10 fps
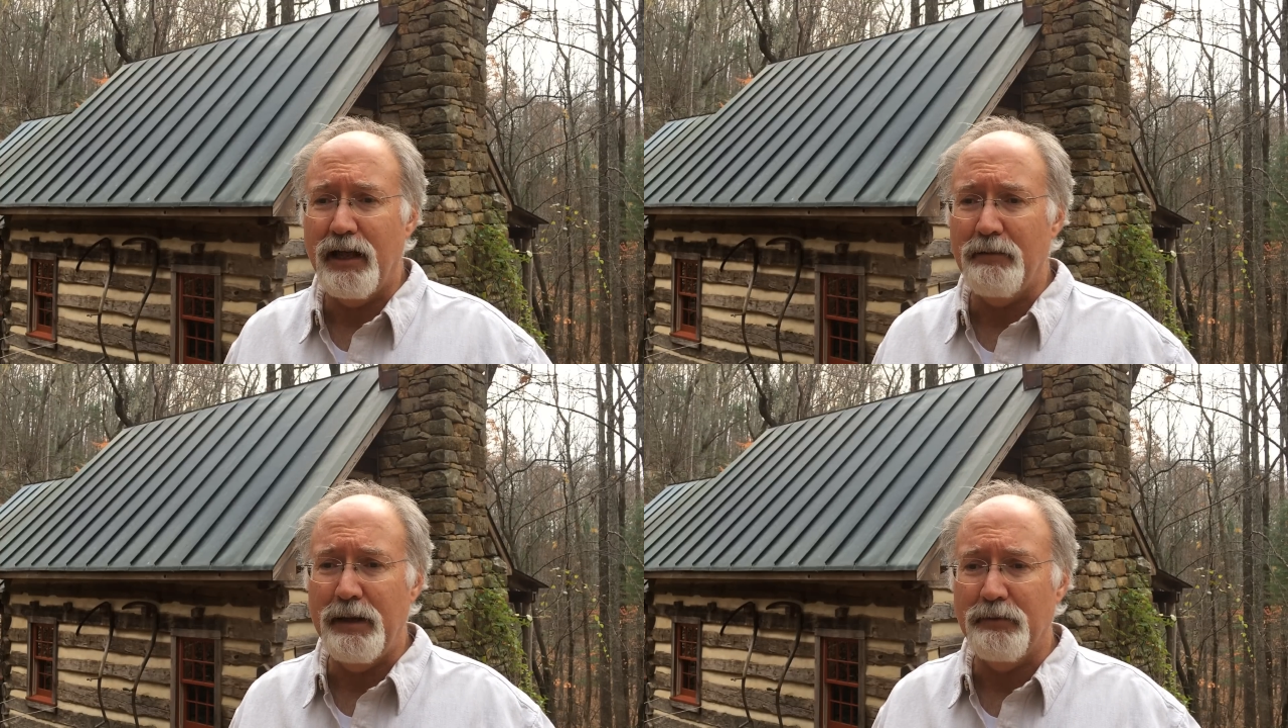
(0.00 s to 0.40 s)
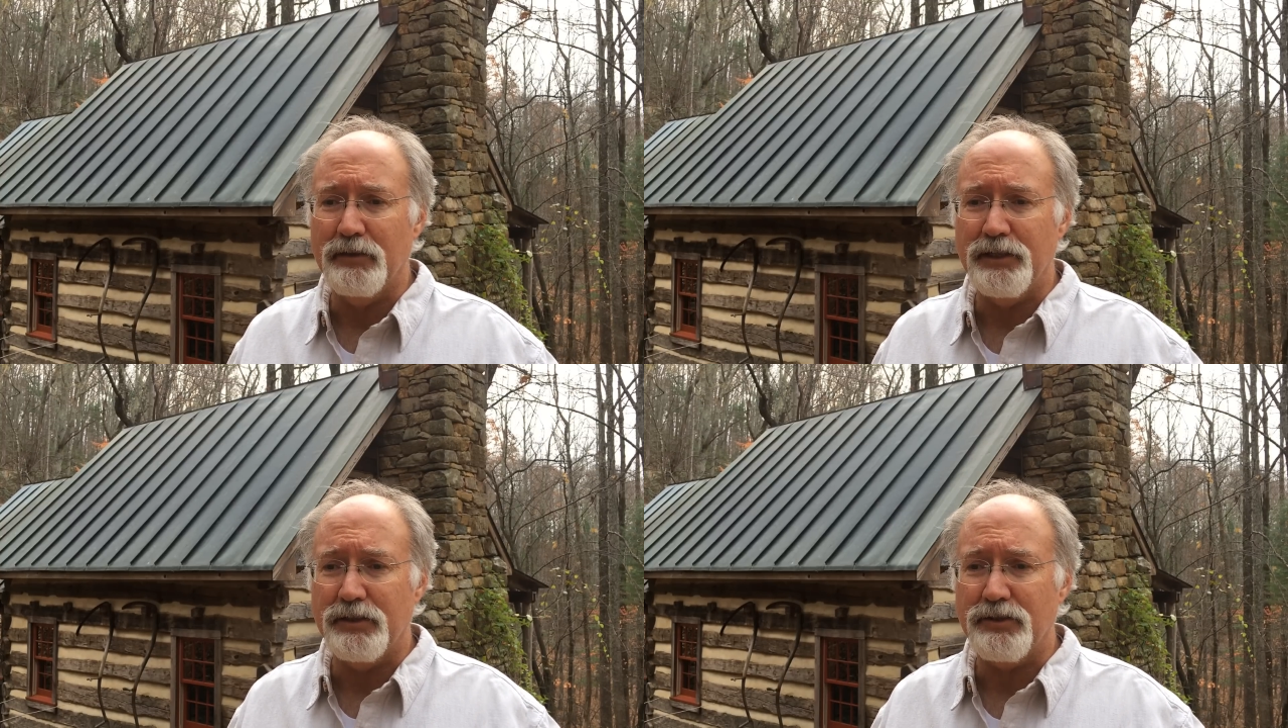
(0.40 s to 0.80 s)
a lot of
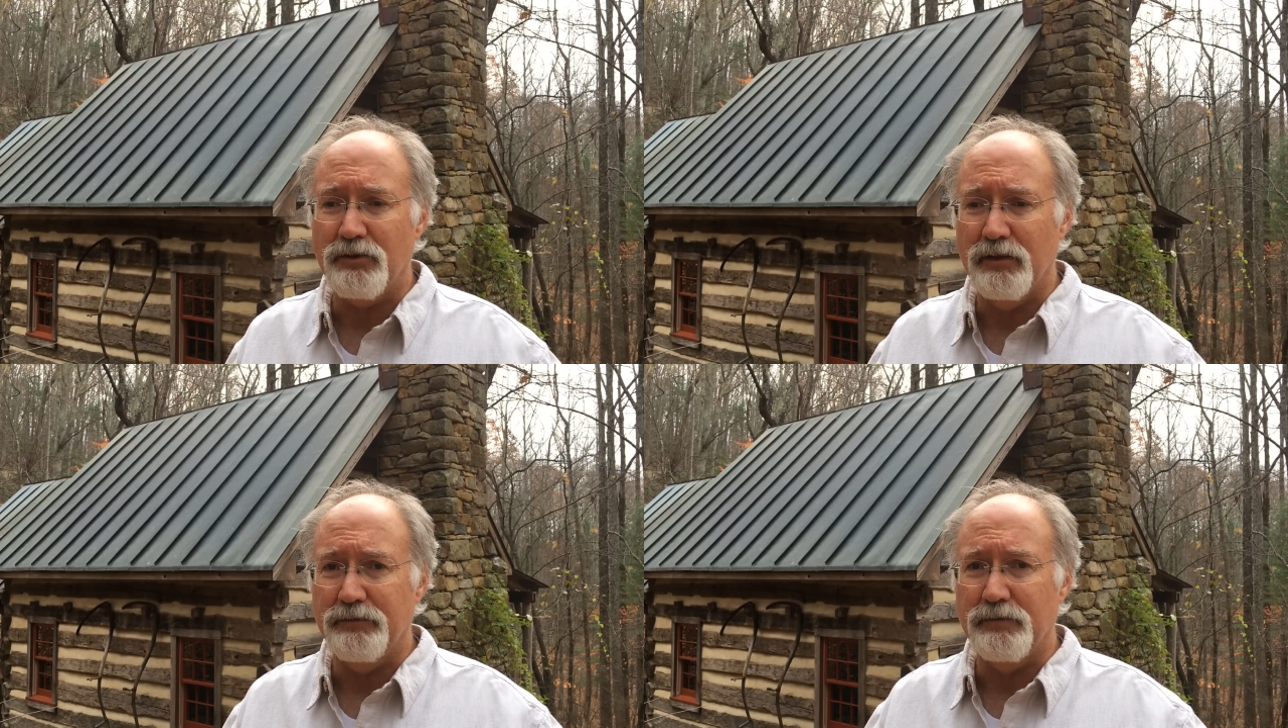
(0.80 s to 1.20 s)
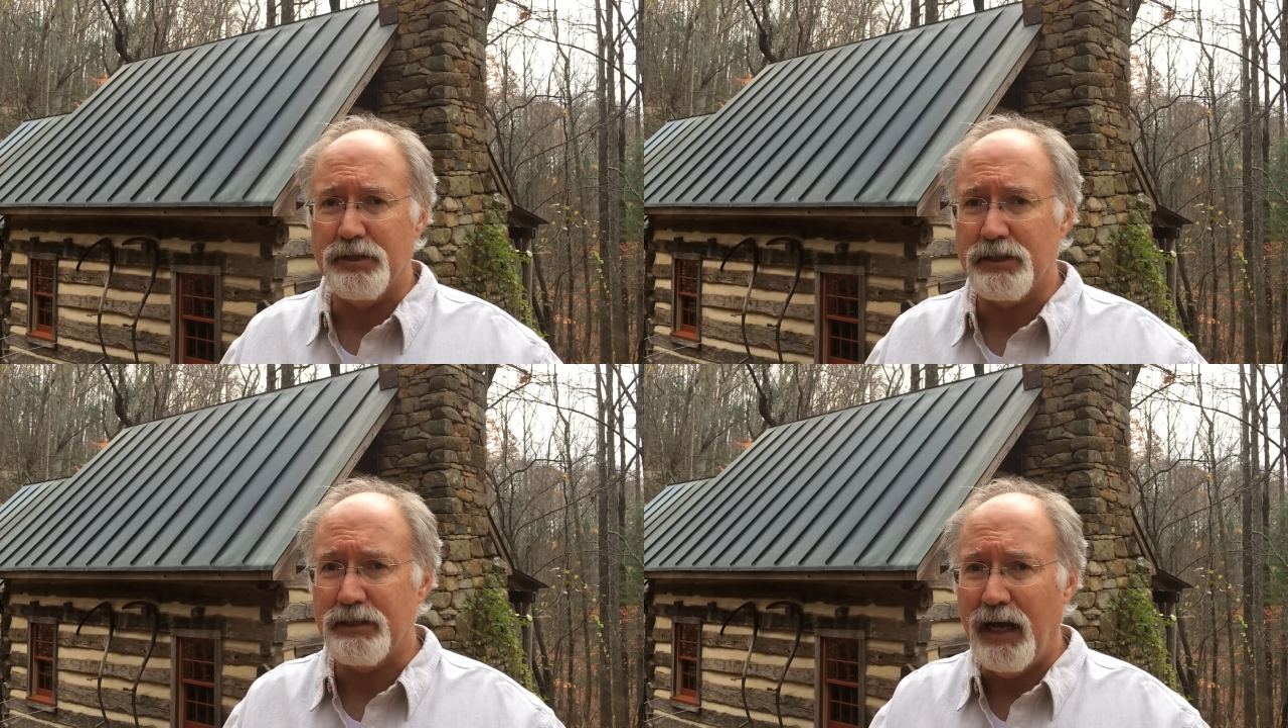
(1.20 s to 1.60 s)
people just sort of
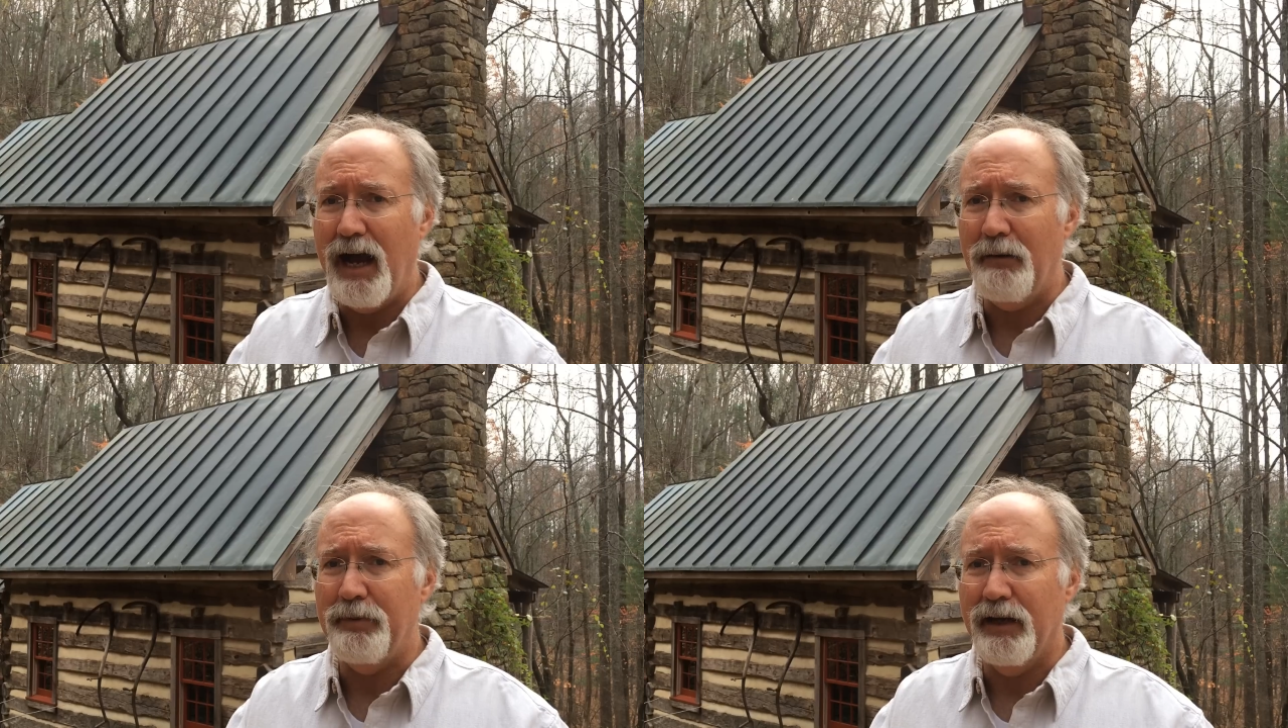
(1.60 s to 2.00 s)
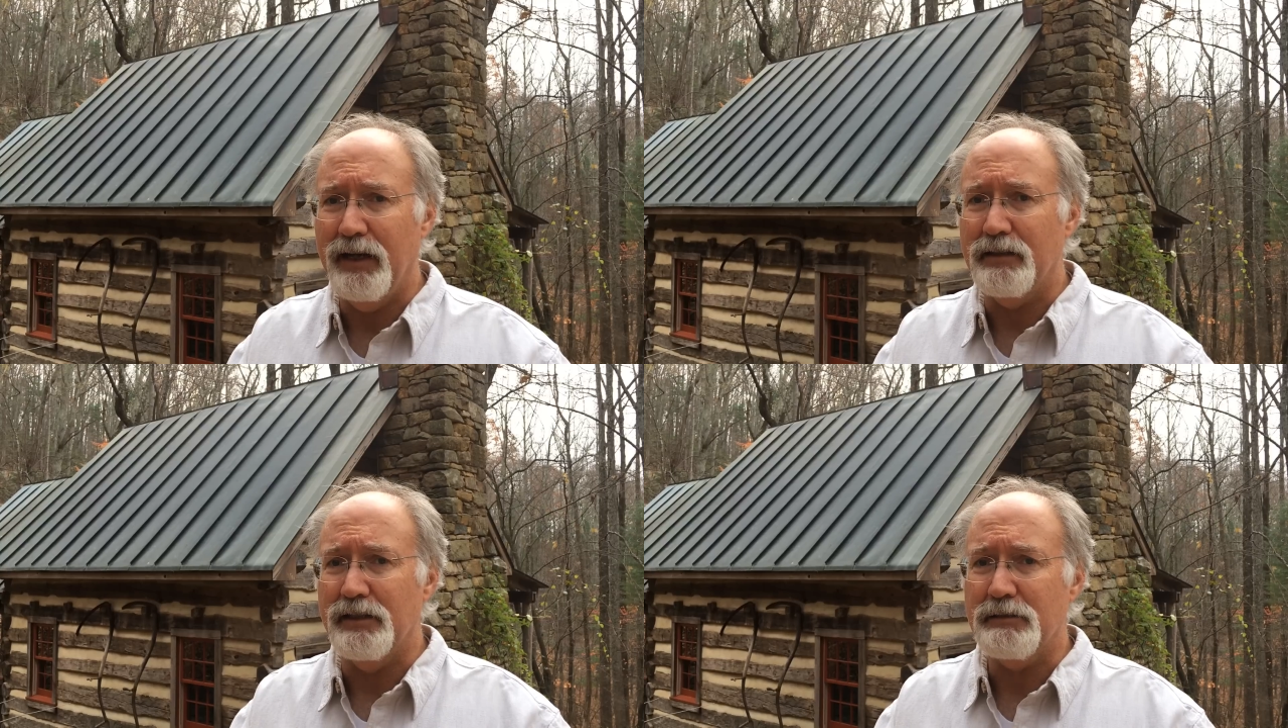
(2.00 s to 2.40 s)
stop
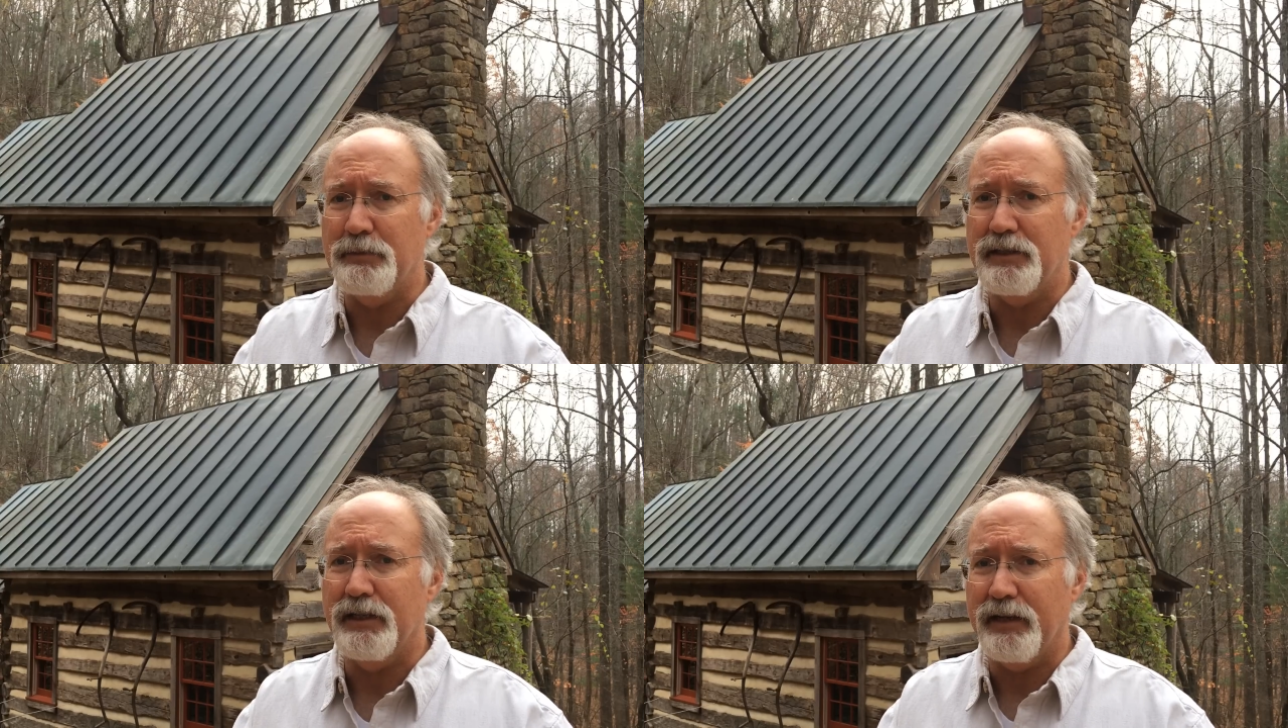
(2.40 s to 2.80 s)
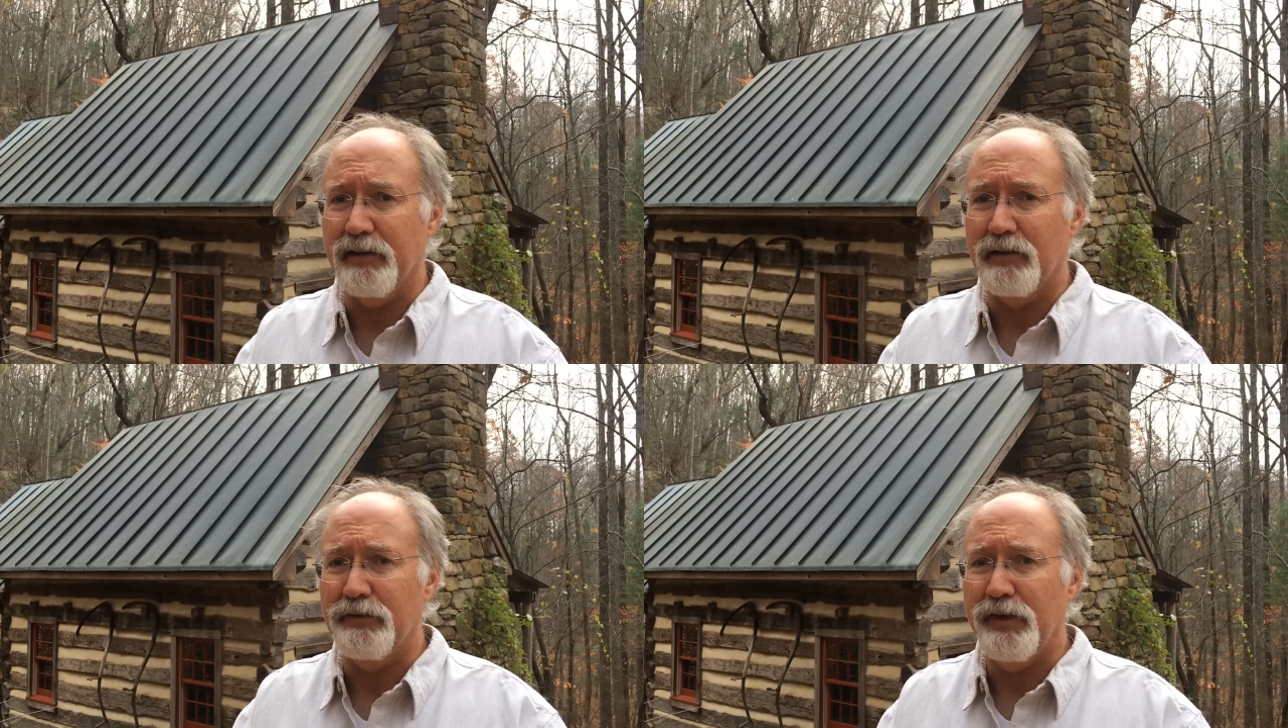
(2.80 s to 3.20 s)
at this
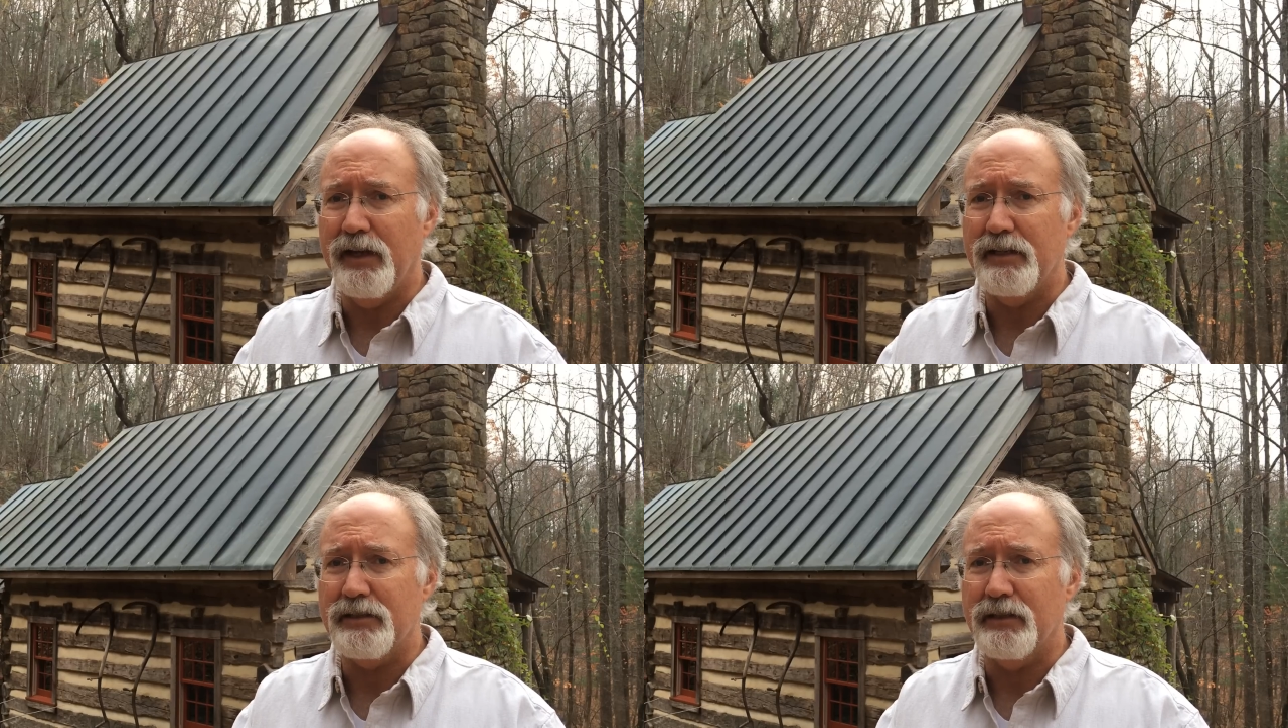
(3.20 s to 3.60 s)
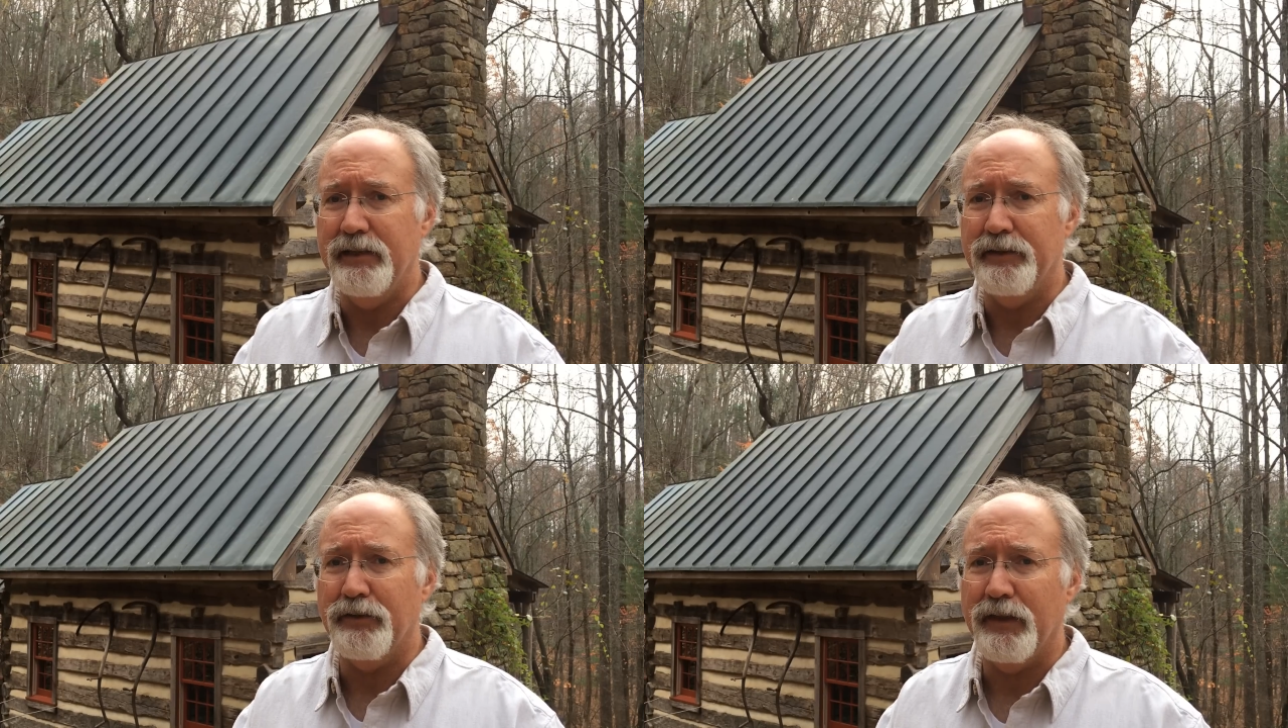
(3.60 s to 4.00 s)
particular phase
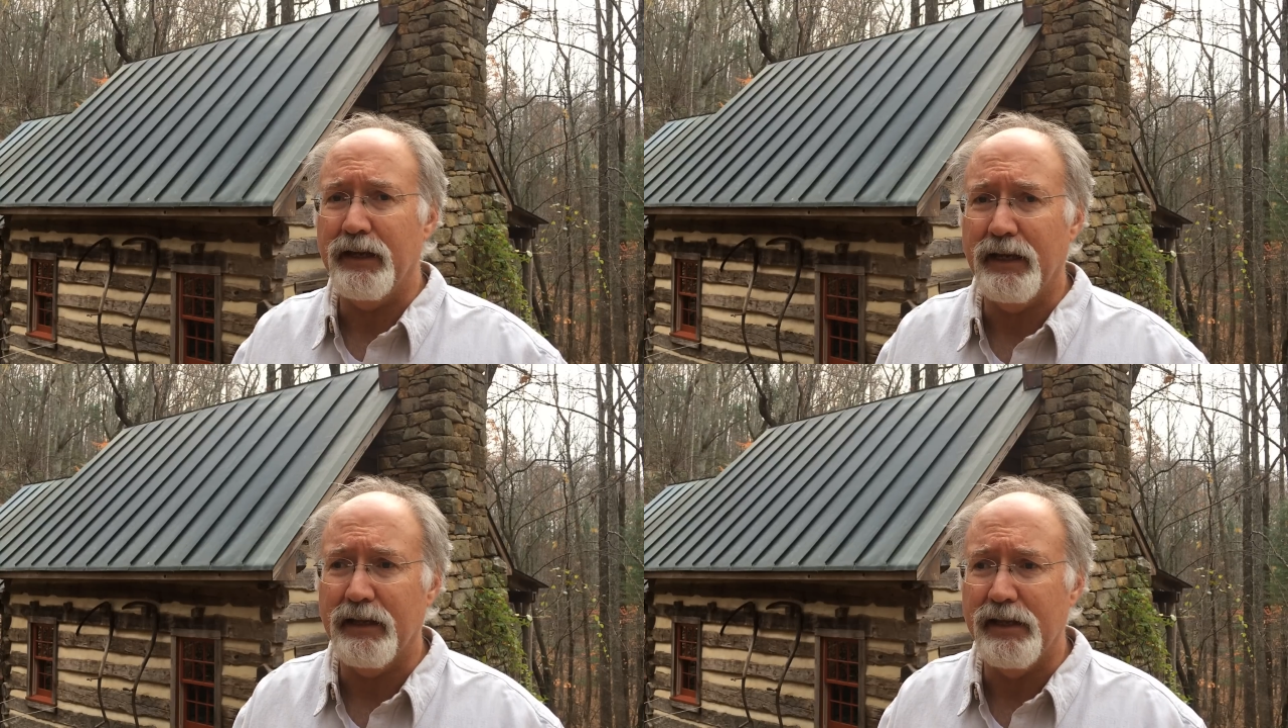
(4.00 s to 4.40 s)
in their thinking,